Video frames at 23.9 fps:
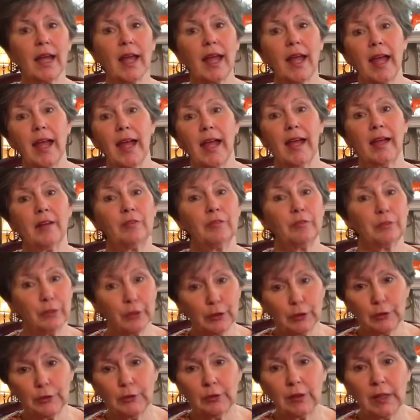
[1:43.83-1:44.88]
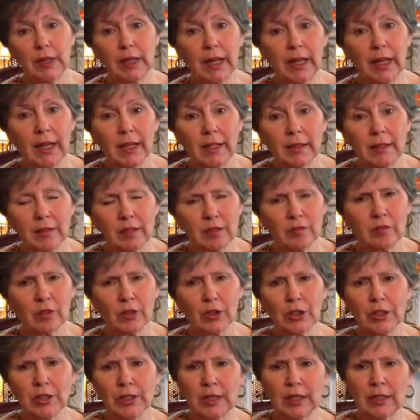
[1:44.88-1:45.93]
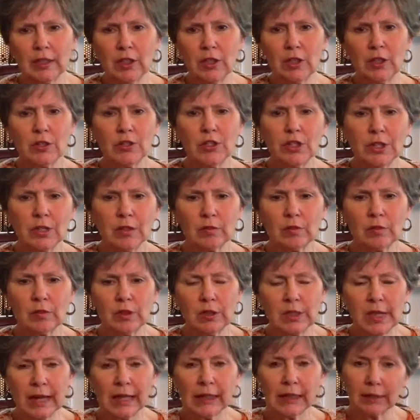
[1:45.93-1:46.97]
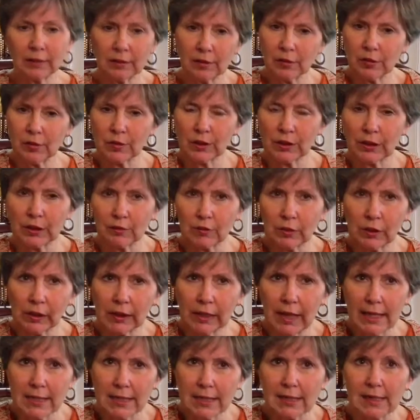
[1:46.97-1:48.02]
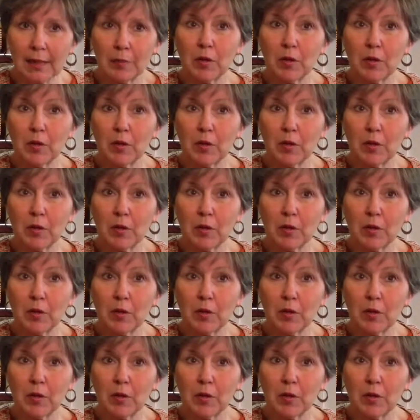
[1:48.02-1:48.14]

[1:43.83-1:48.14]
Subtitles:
and fruit, and learned to, just do the liver cleanses.